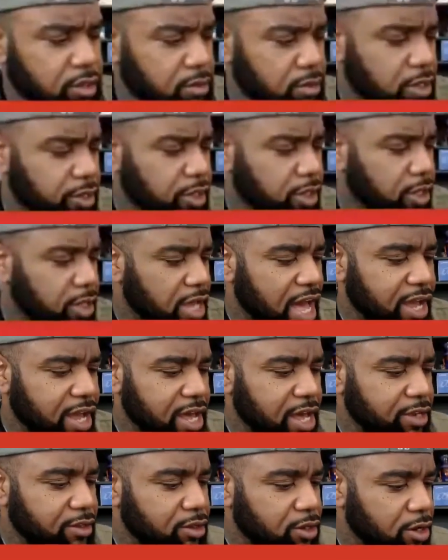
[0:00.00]
Oh yeah. I
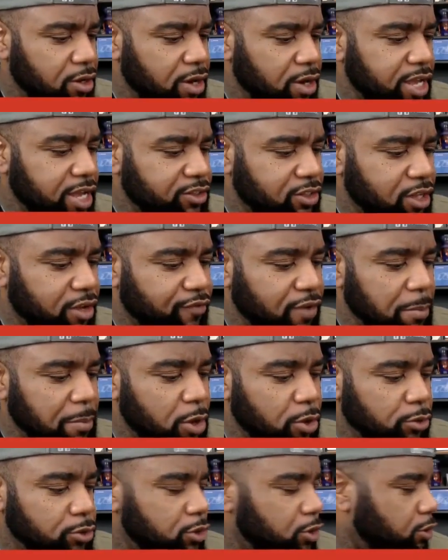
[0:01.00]
got stuff I'm
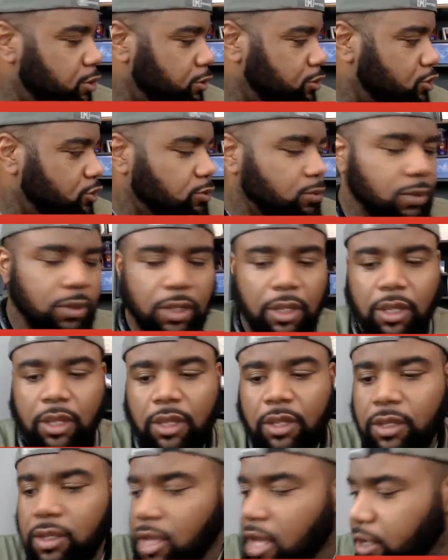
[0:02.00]
holding on to.
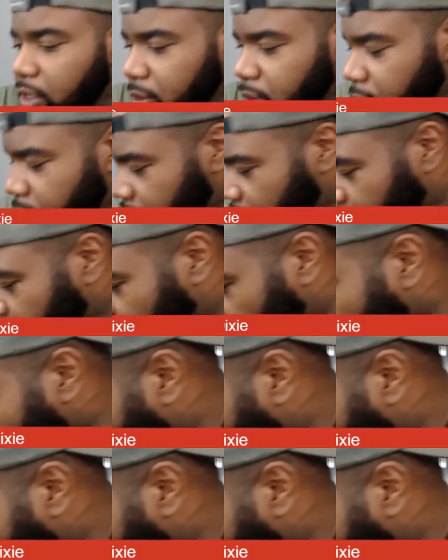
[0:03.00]
I can hook some stuff